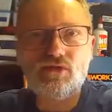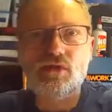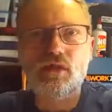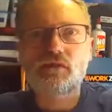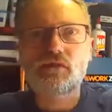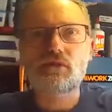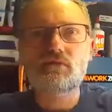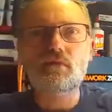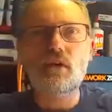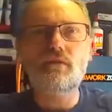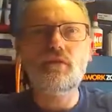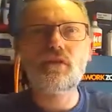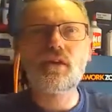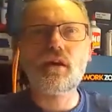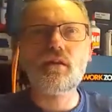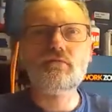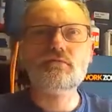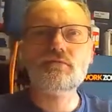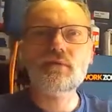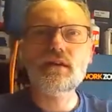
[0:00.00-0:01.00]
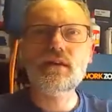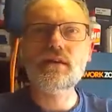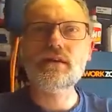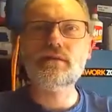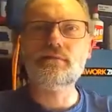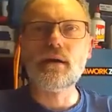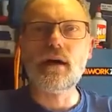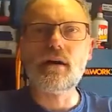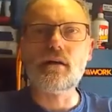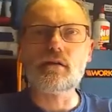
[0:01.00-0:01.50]
And if you kind of read
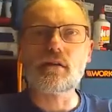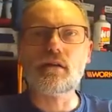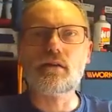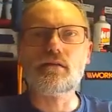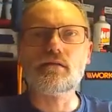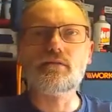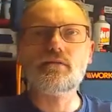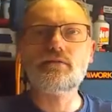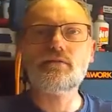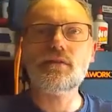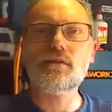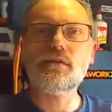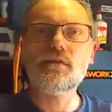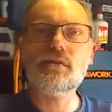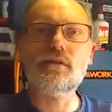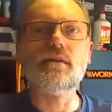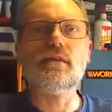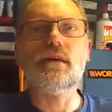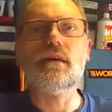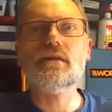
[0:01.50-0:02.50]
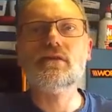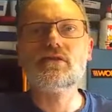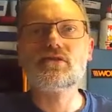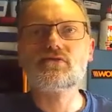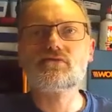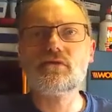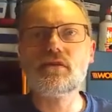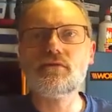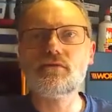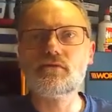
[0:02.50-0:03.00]
about kind of
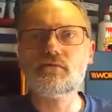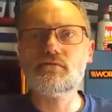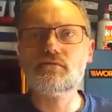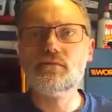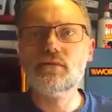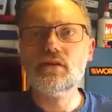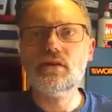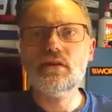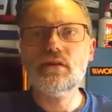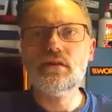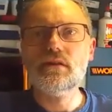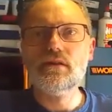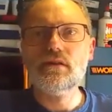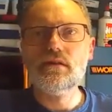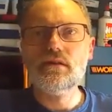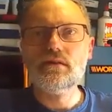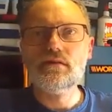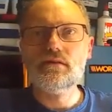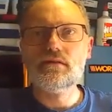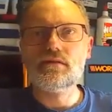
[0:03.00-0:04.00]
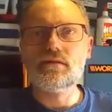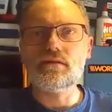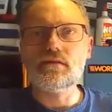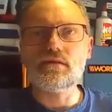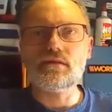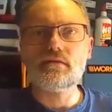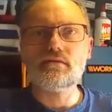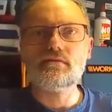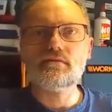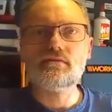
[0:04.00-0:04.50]
industry from that
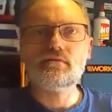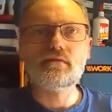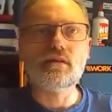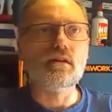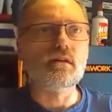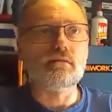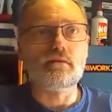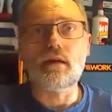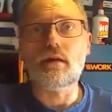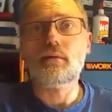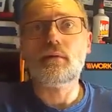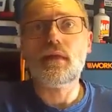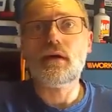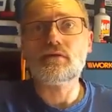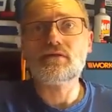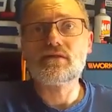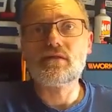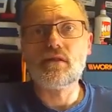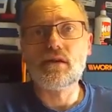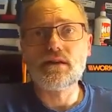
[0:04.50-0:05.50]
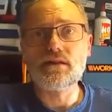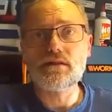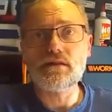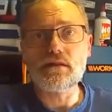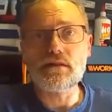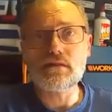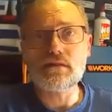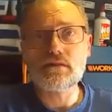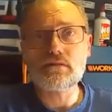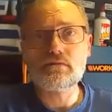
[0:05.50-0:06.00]
was the
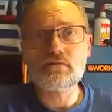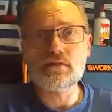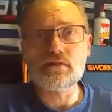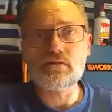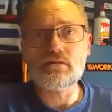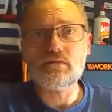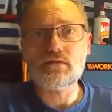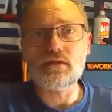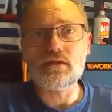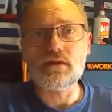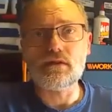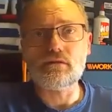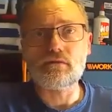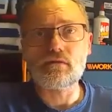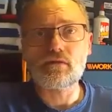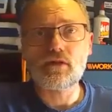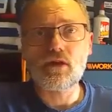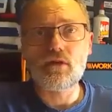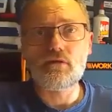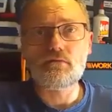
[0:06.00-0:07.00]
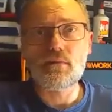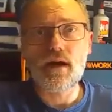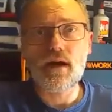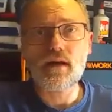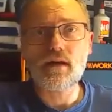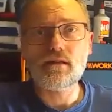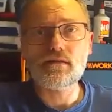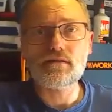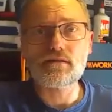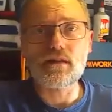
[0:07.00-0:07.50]
90s, but, going
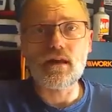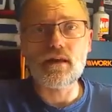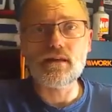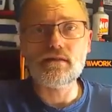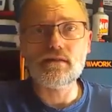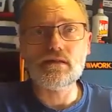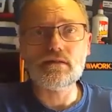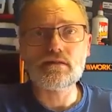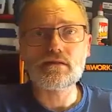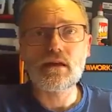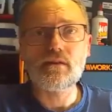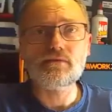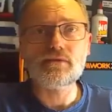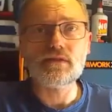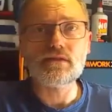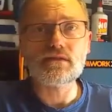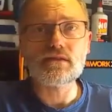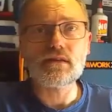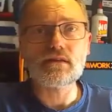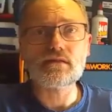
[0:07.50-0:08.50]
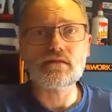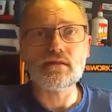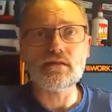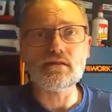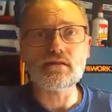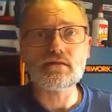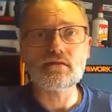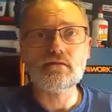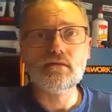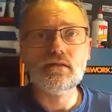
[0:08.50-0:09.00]
back into the 80s, 70s,
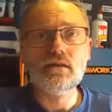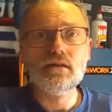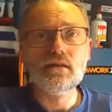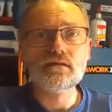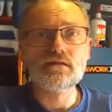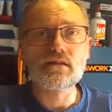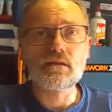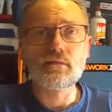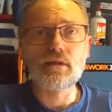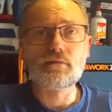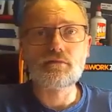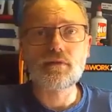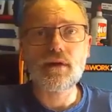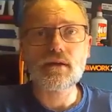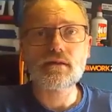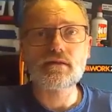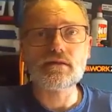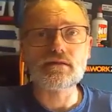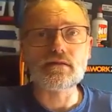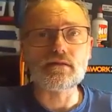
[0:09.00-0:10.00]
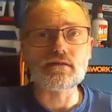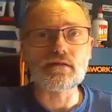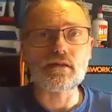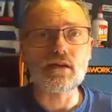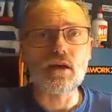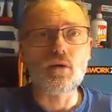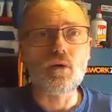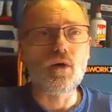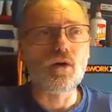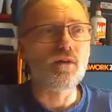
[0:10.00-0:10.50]
60s, some of the practices that
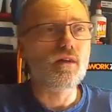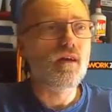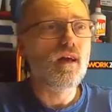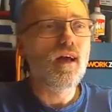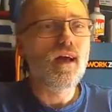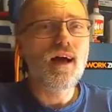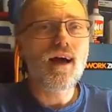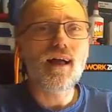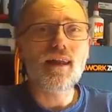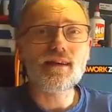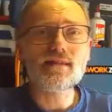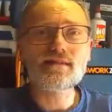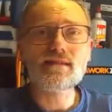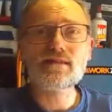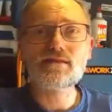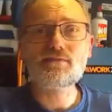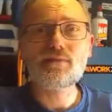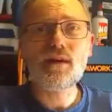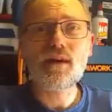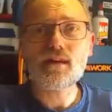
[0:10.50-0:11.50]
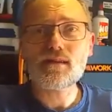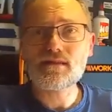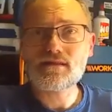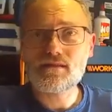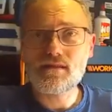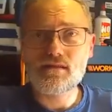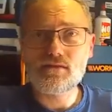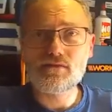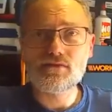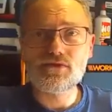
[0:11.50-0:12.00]
go on, and I suspect
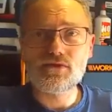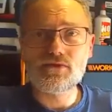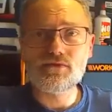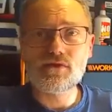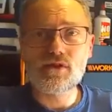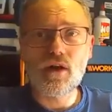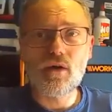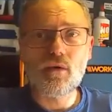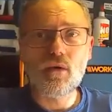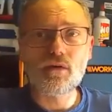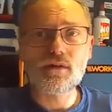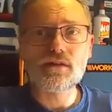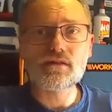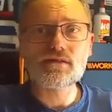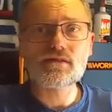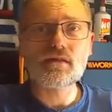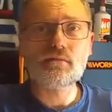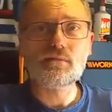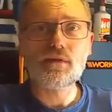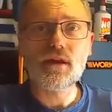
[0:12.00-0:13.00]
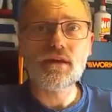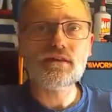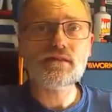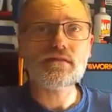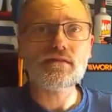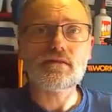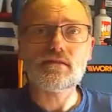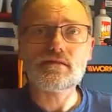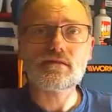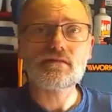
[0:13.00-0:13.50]
still do go on in some
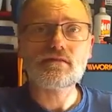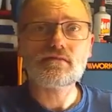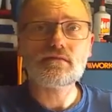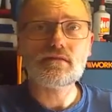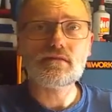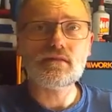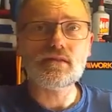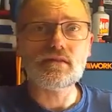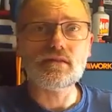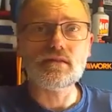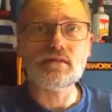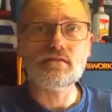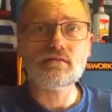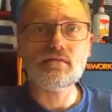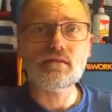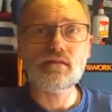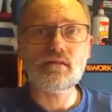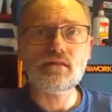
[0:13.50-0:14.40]
places, in